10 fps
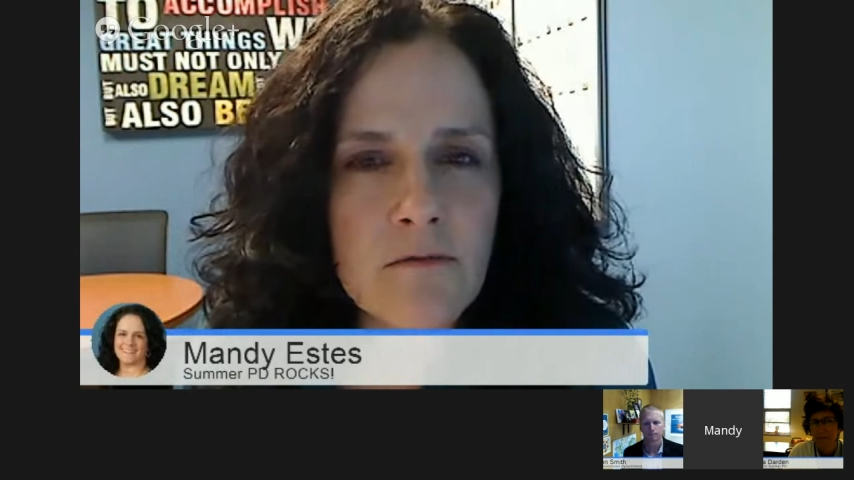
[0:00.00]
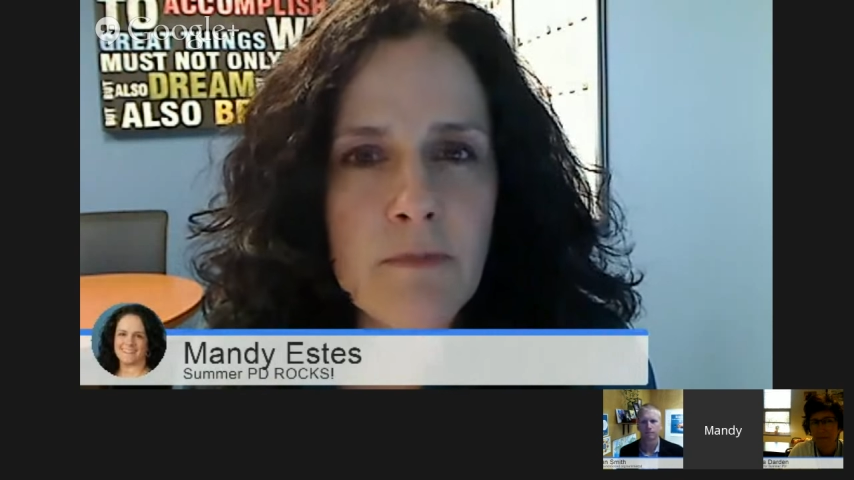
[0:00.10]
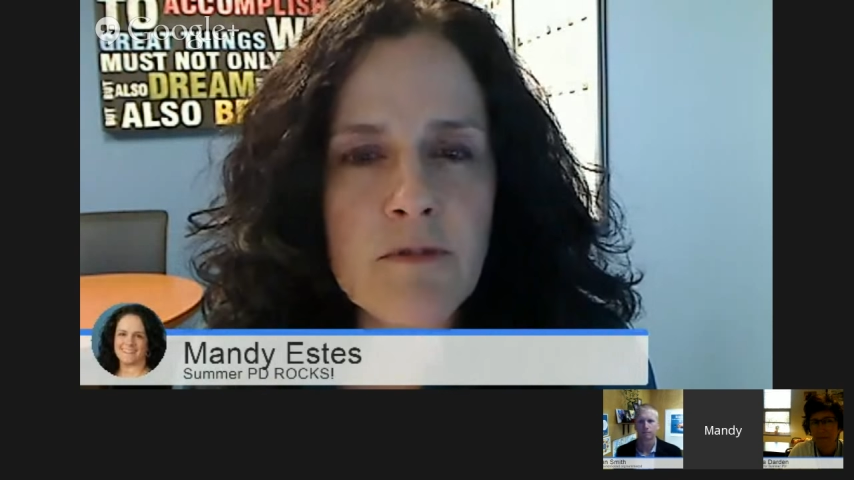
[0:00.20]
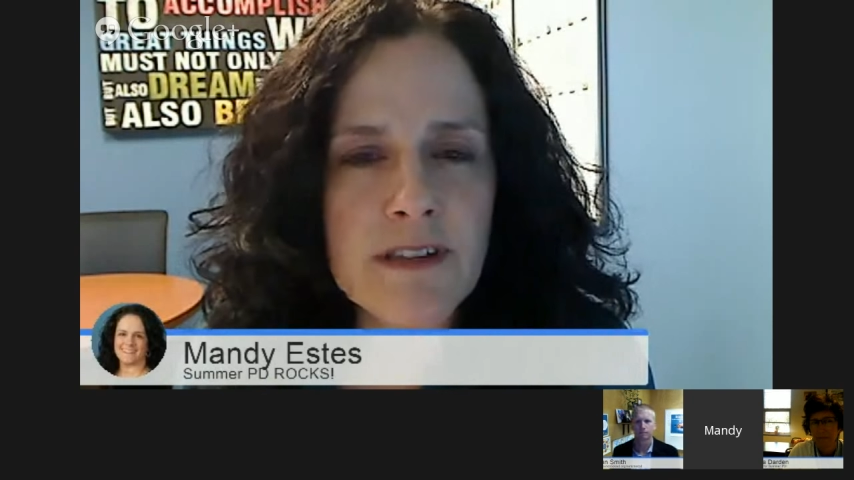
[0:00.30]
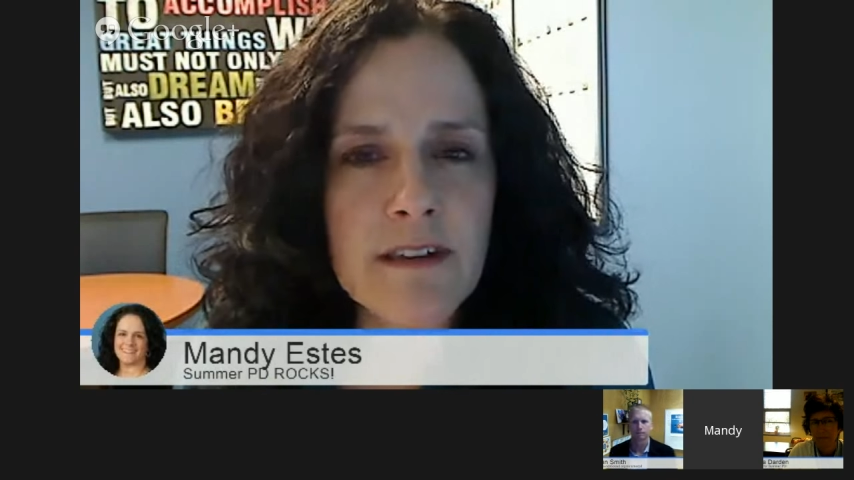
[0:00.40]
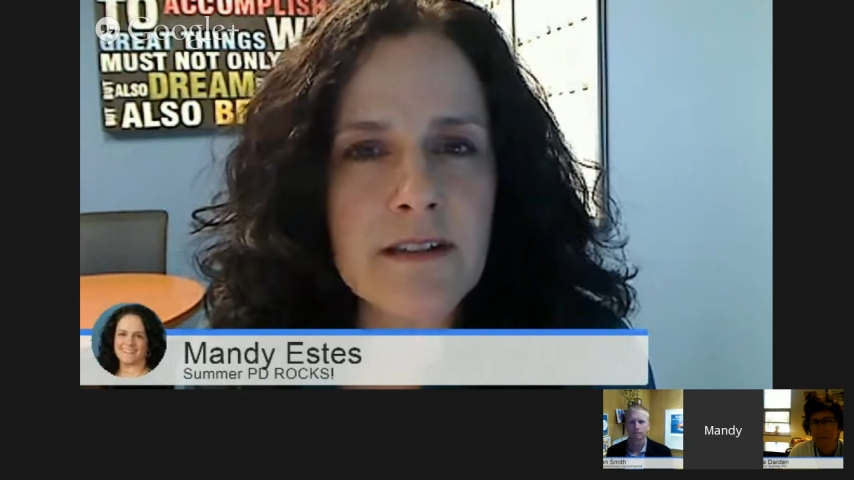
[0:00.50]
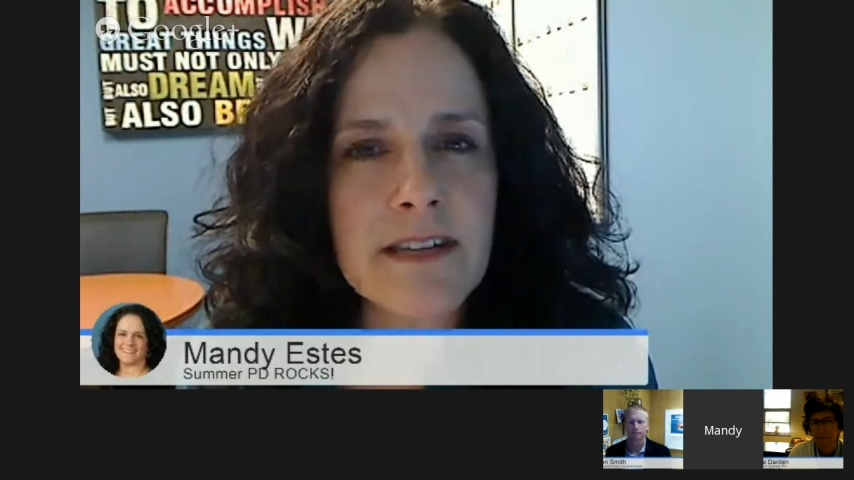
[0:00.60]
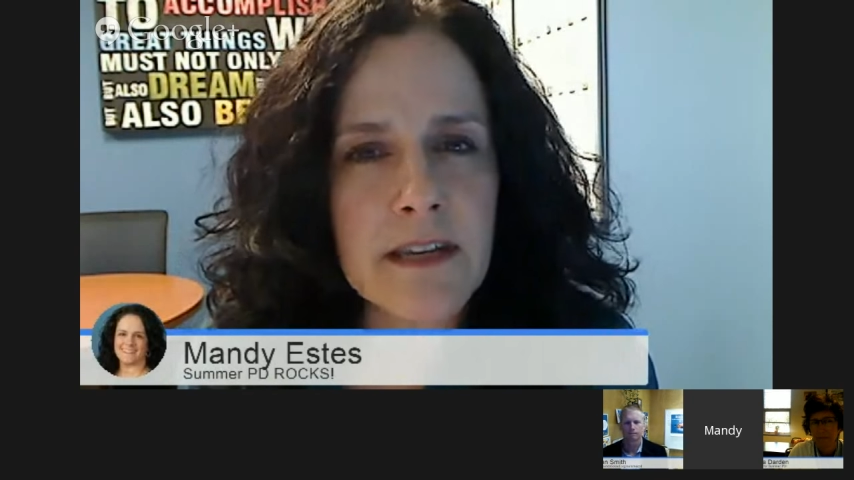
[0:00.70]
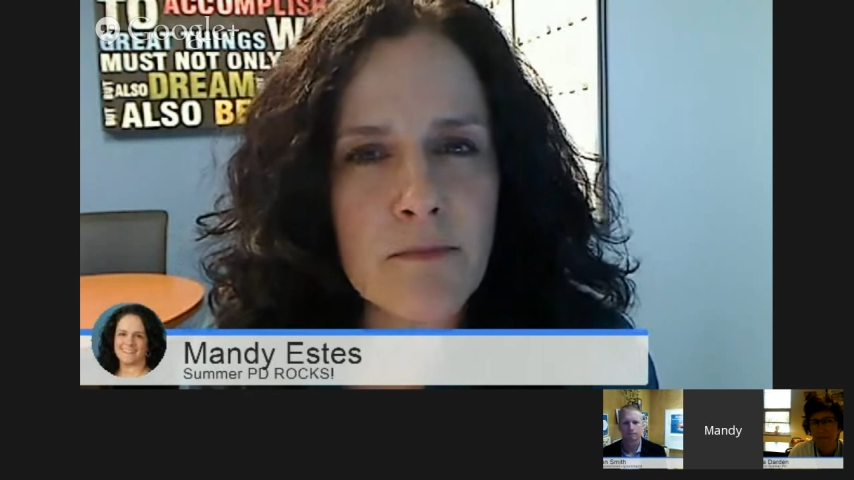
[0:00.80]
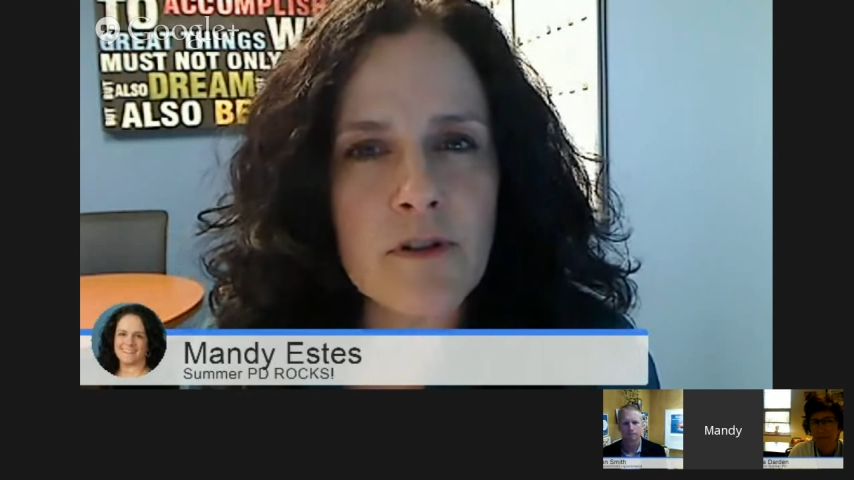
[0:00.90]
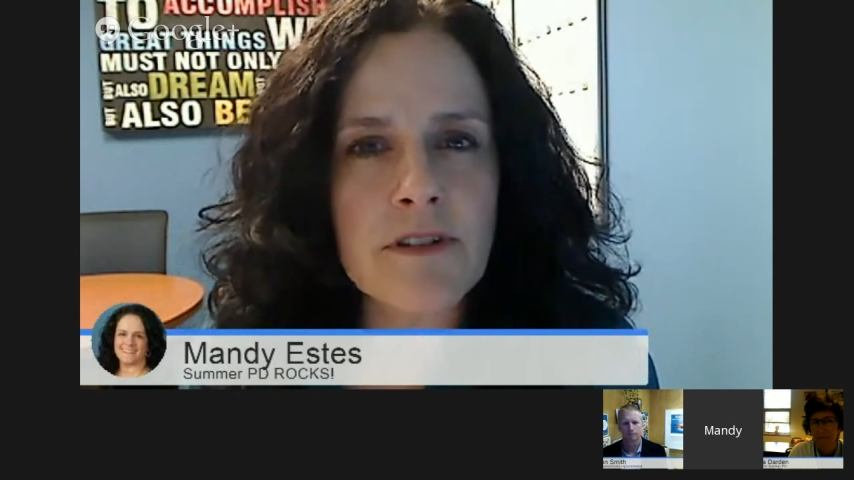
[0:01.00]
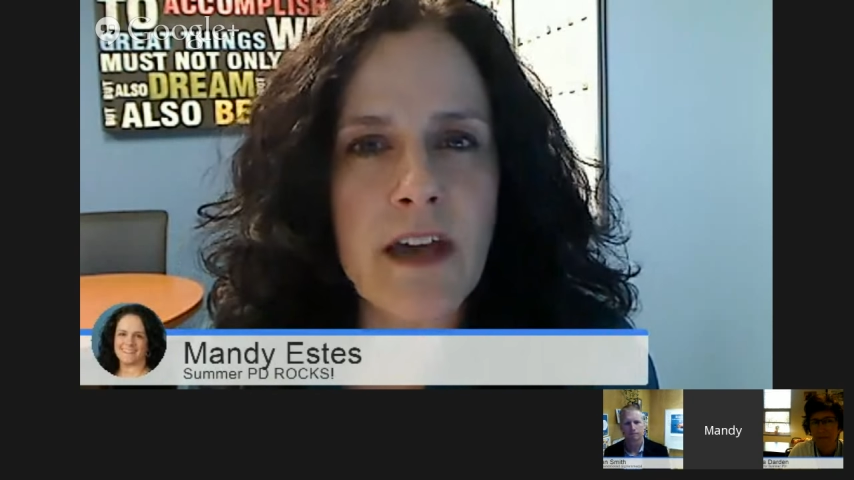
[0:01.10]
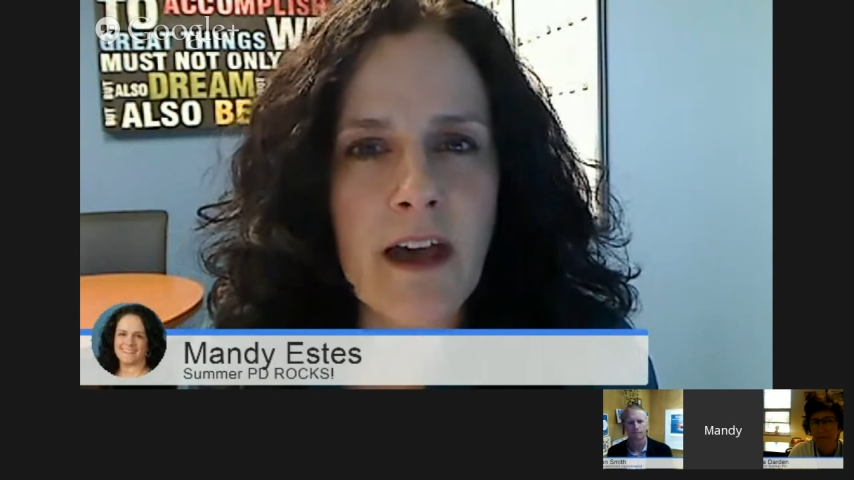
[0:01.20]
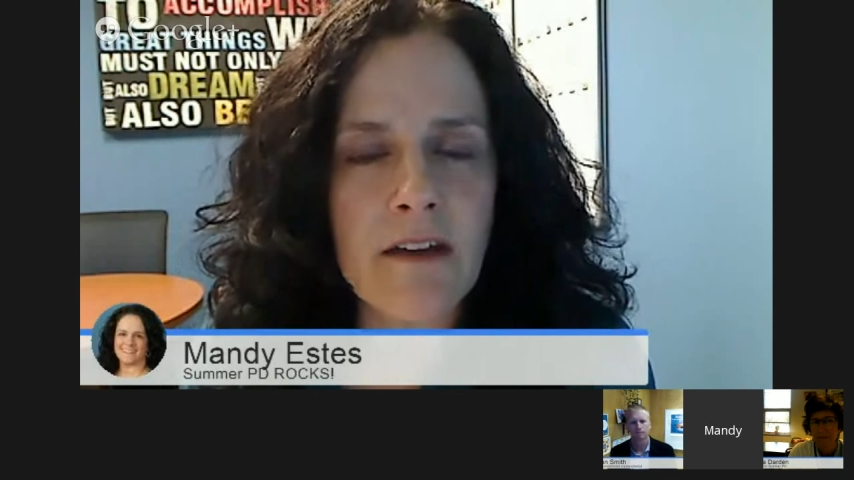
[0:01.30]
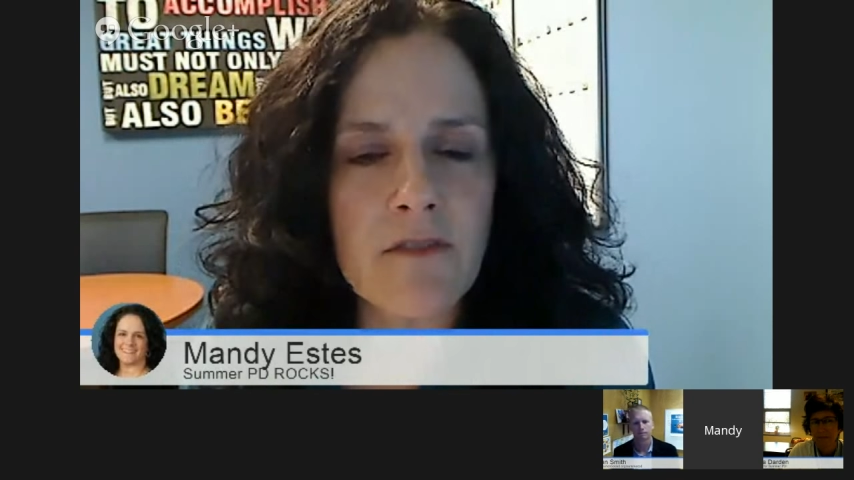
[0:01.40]
represent a deeper
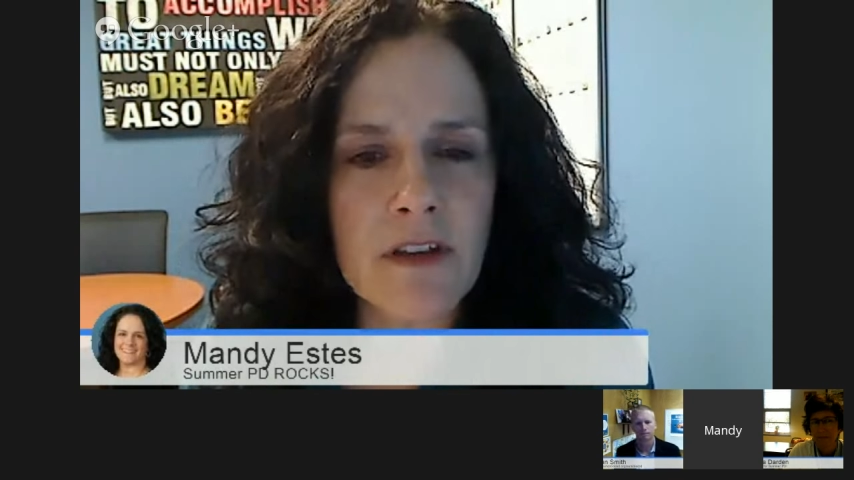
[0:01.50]
dive